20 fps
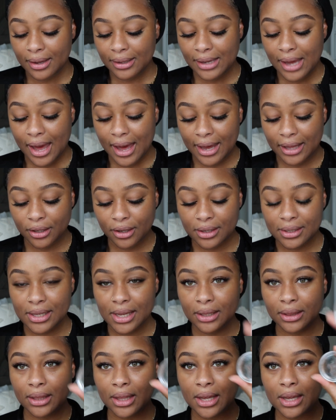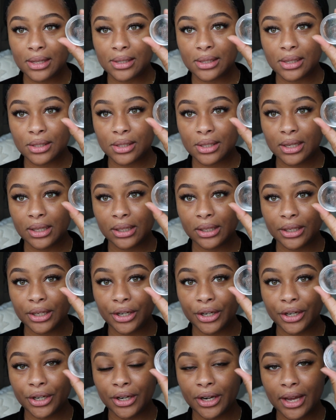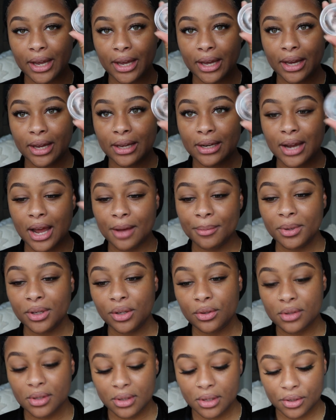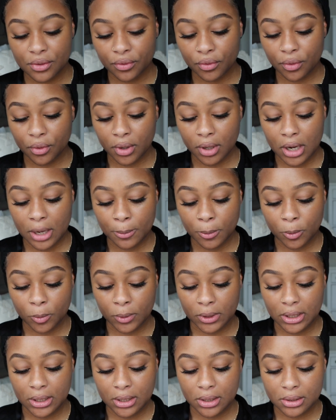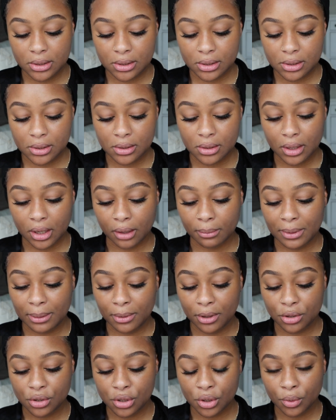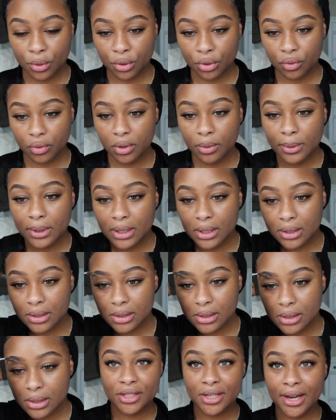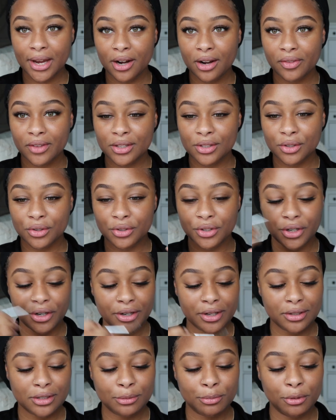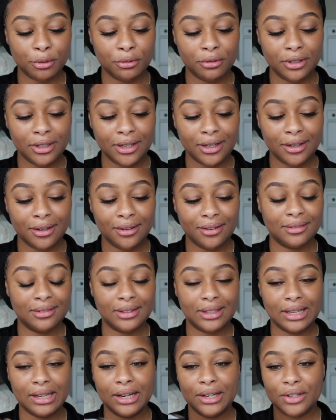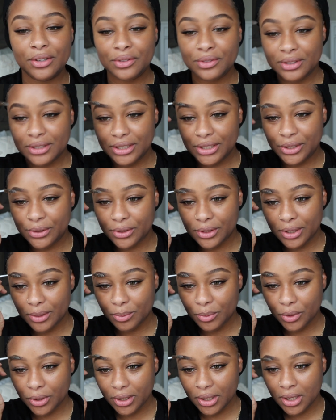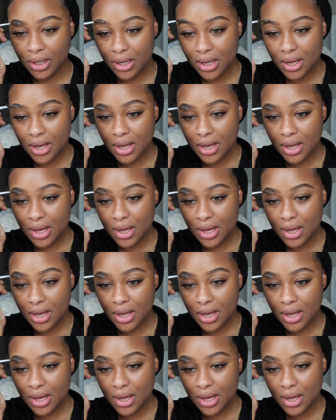yeah it looks like this it's clear and I've been using this for a couple weeks like maybe two or three weeks take it on this little dirty spoolie that I don't really use anymore